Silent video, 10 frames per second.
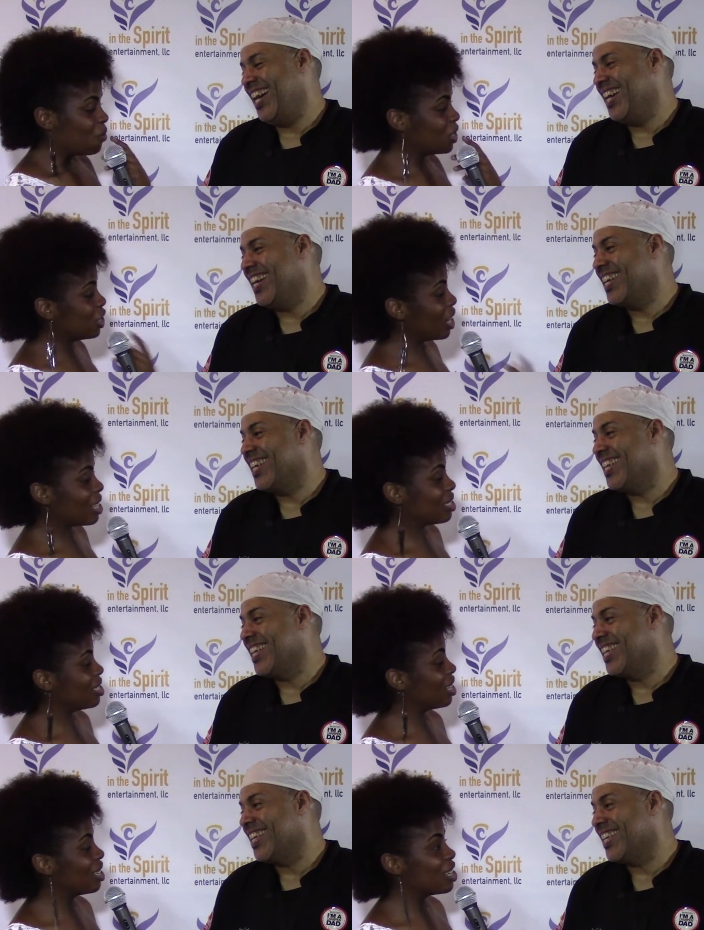Speaker 1: Would you like to
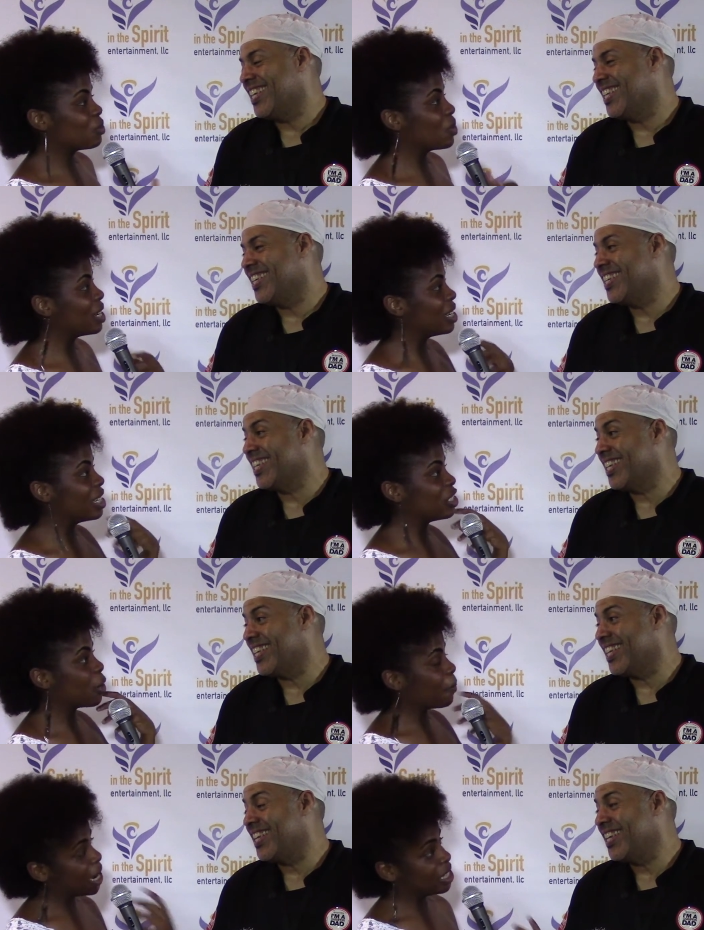tell us what it is
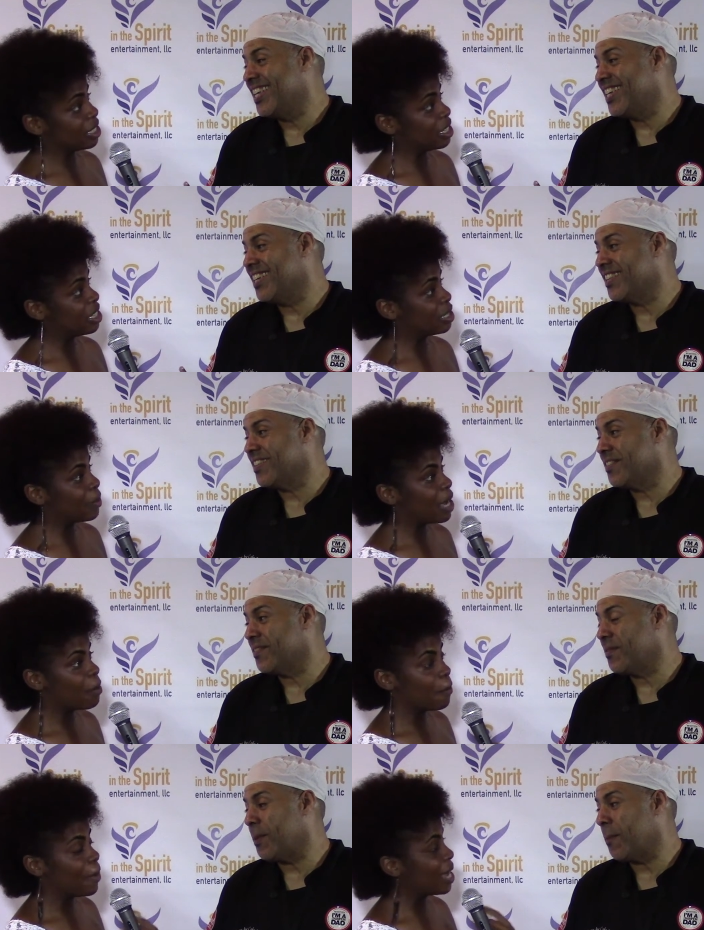your passion is
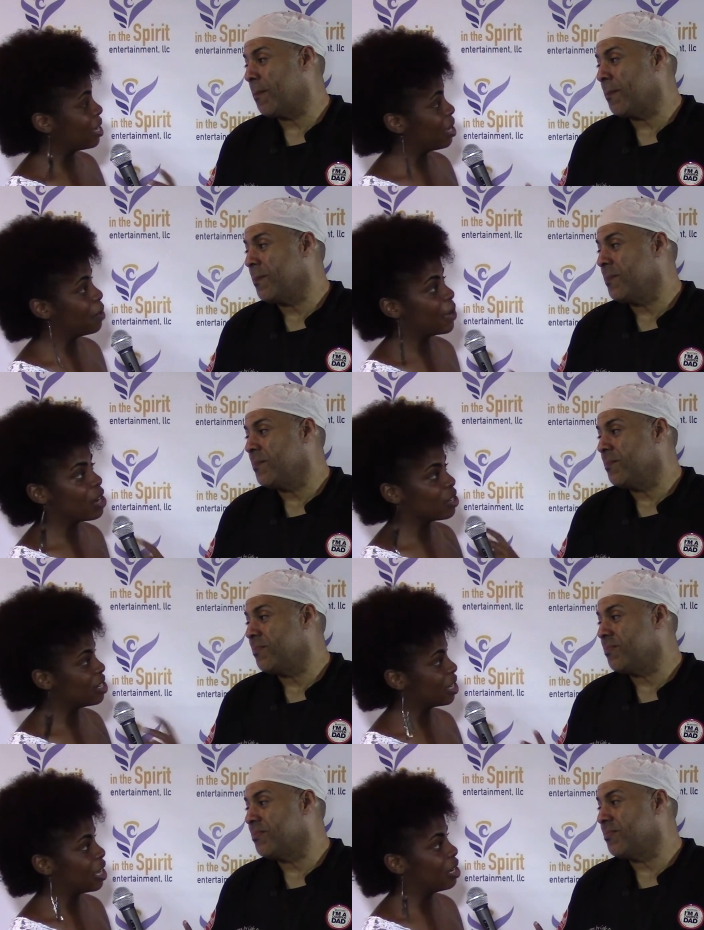about baking, about
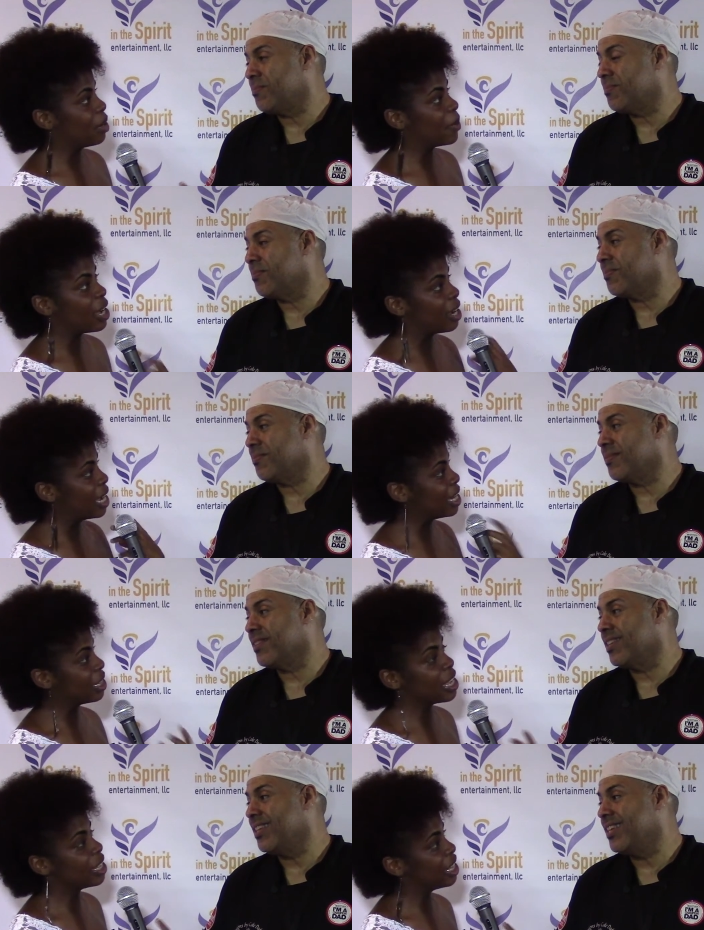cooking, about
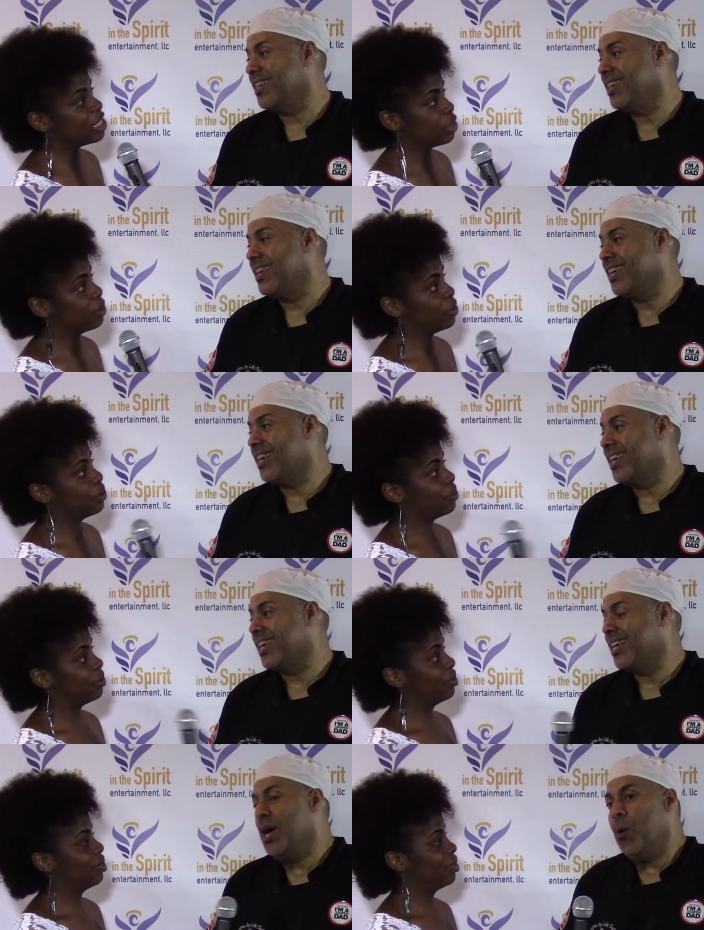anything that you do?
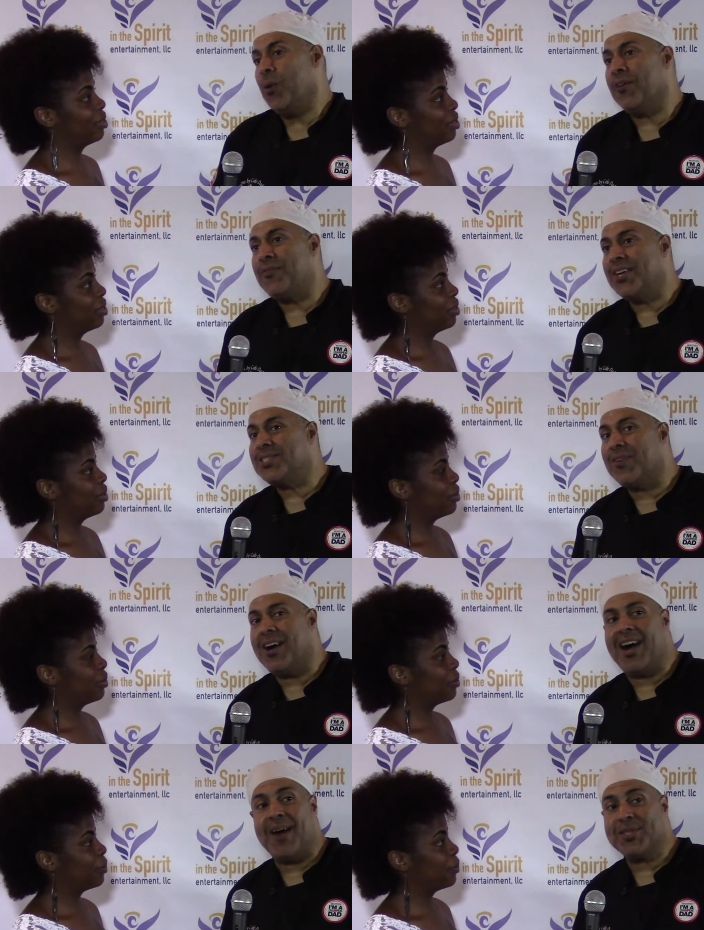
Speaker 2: Well, first of
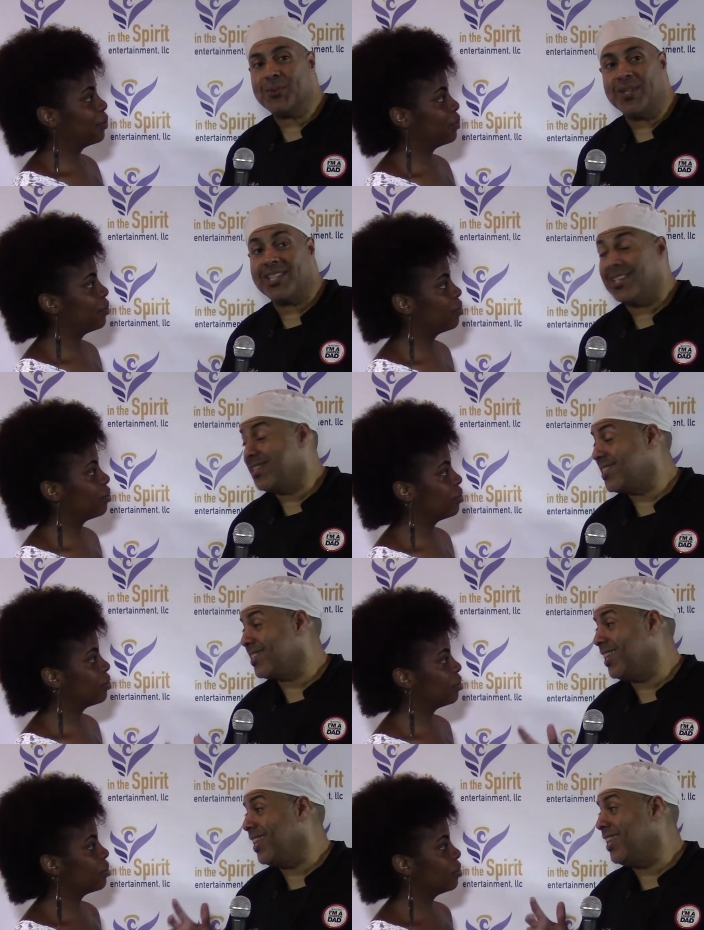all, I just want to say this is
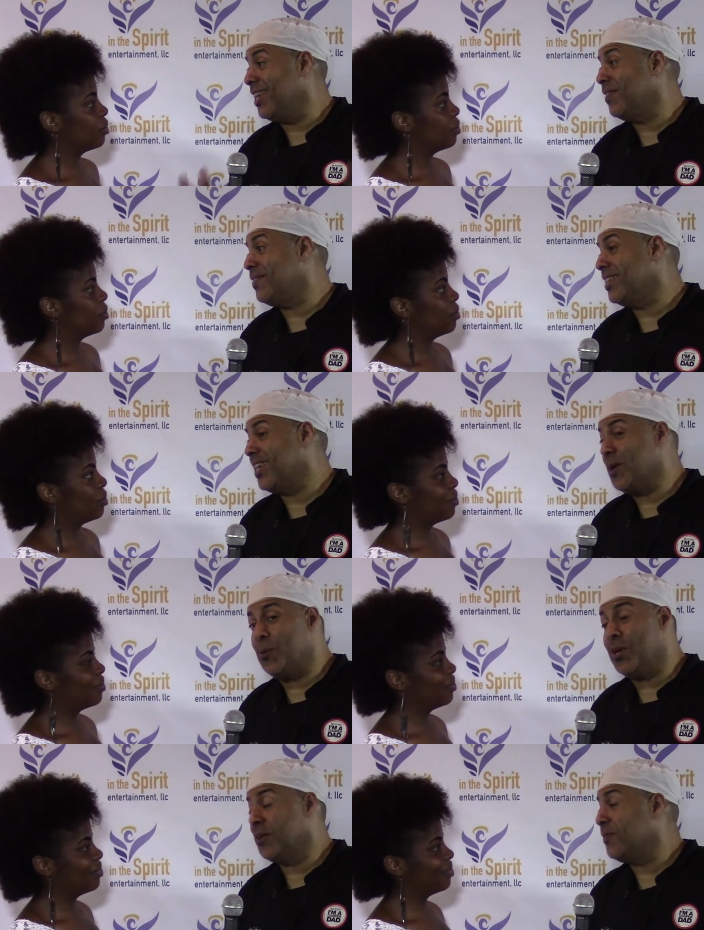a lovely and
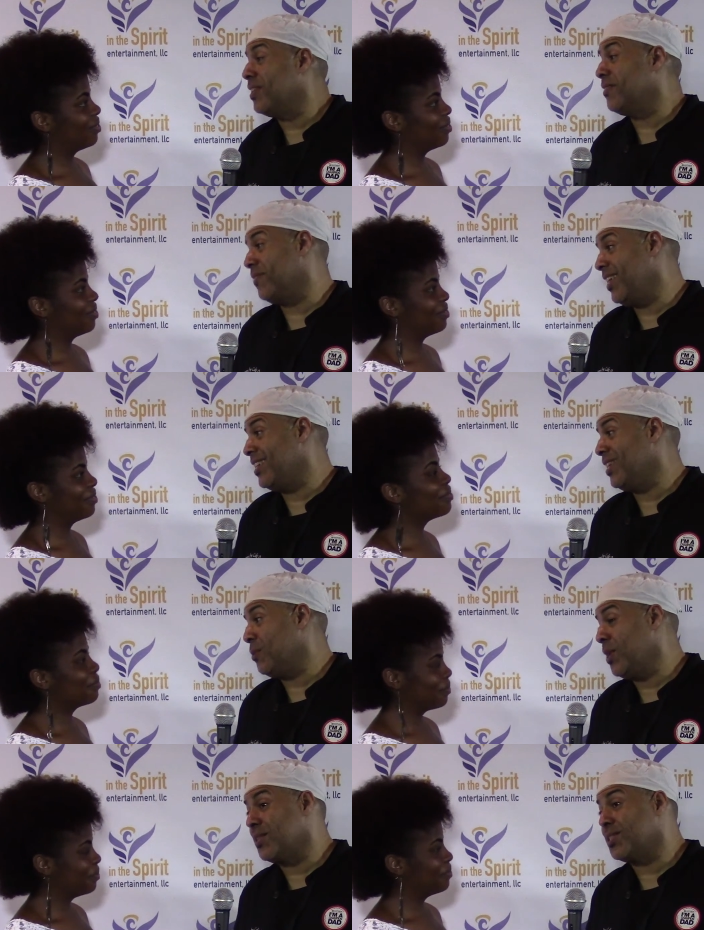wonderful event.
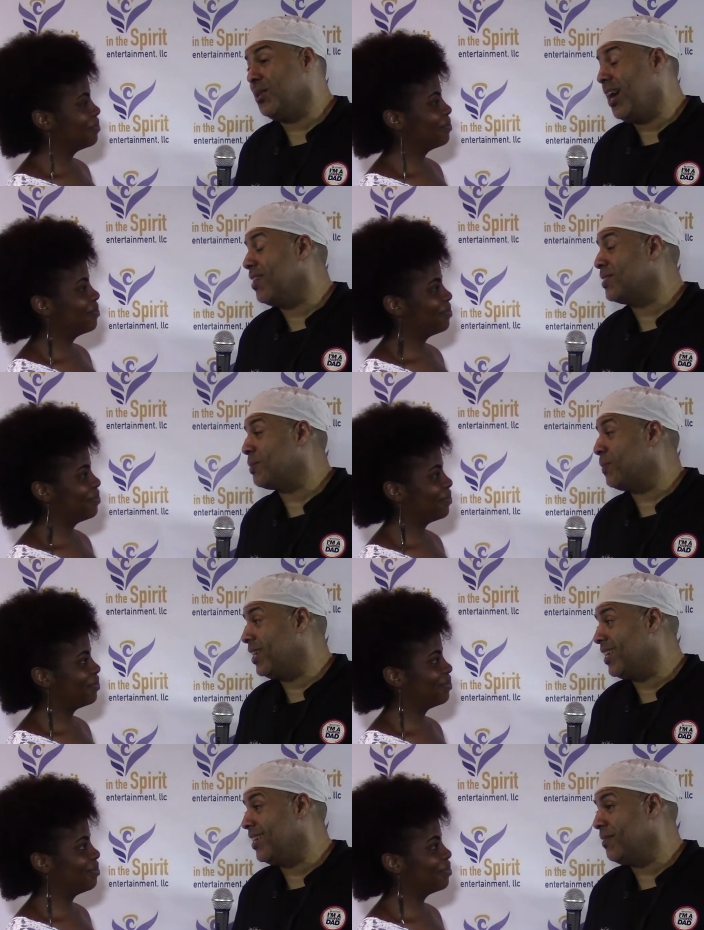We're so honored to be
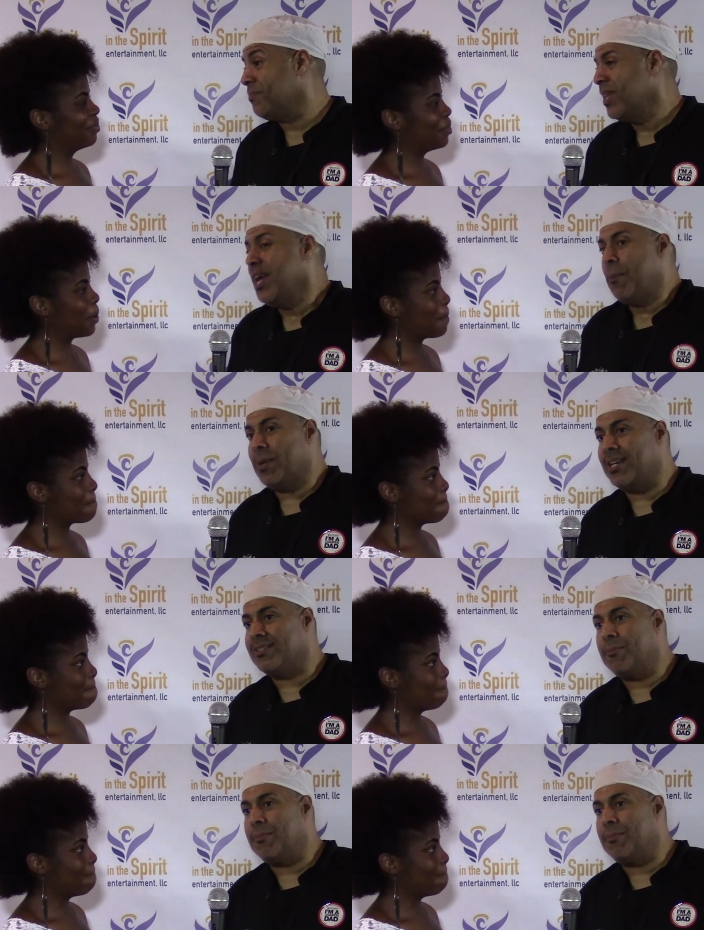here. But